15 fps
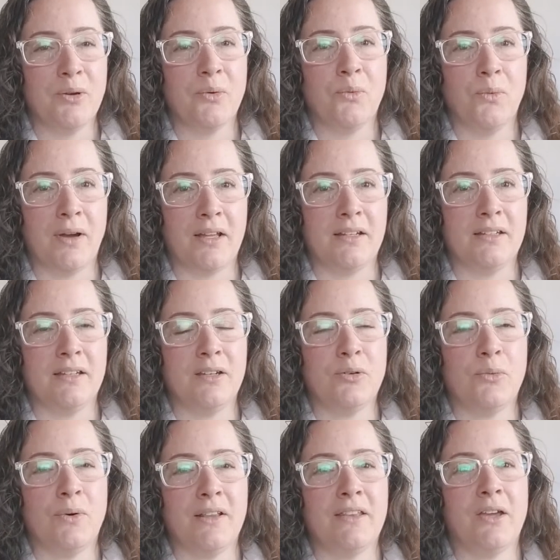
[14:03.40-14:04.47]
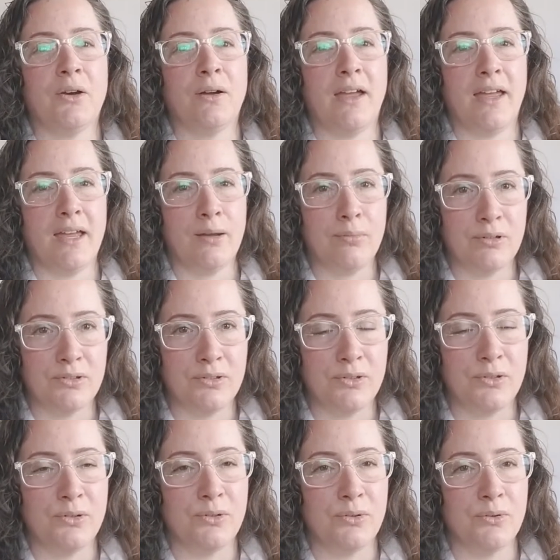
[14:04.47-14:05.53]
when they're able
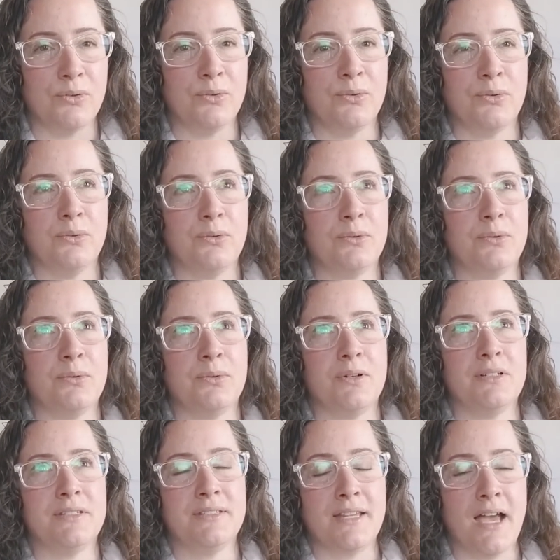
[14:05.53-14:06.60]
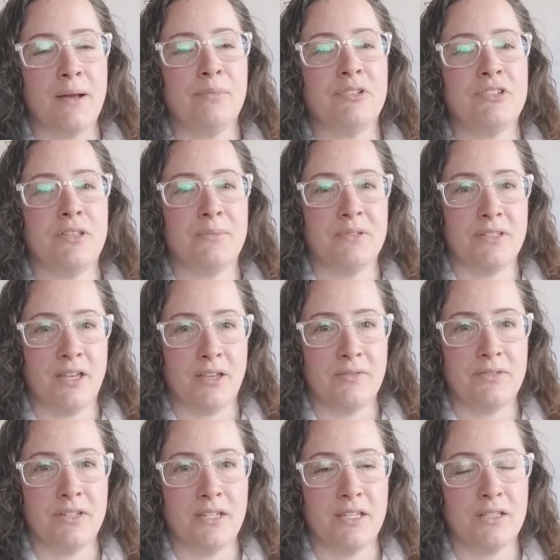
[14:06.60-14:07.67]
to establish
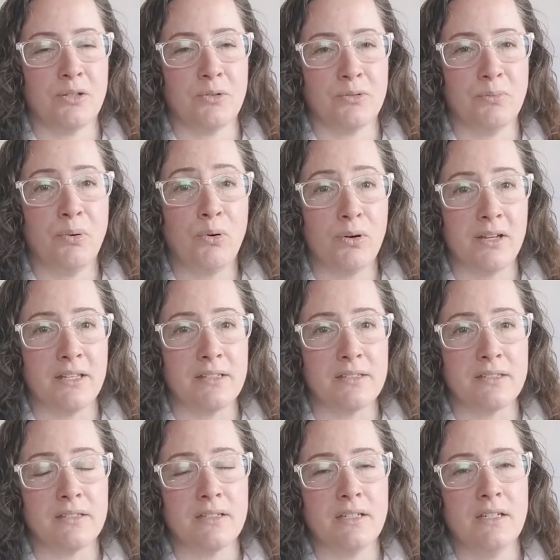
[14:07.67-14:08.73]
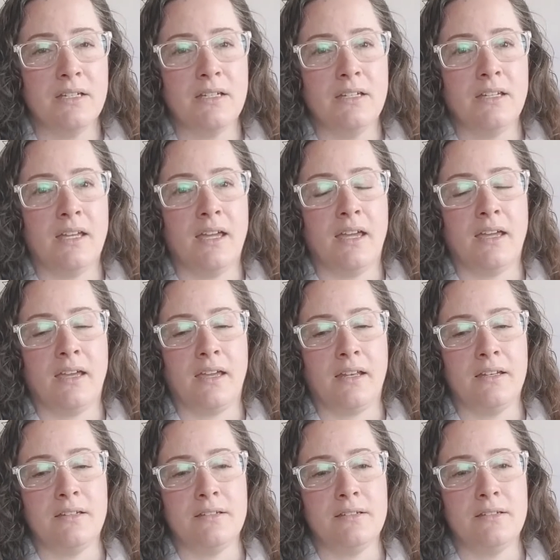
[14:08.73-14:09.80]
themselves in those points
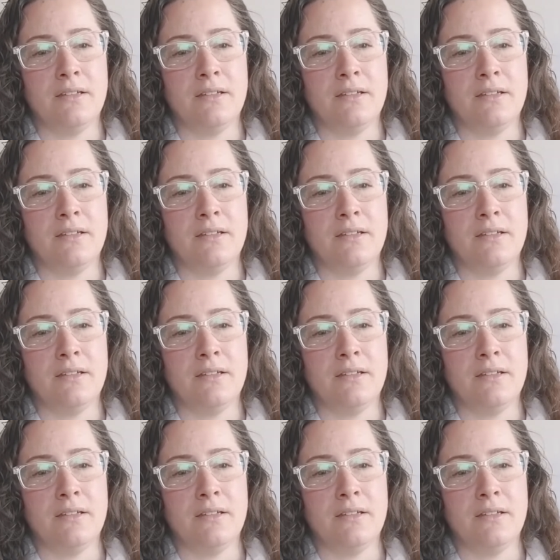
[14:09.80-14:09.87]
and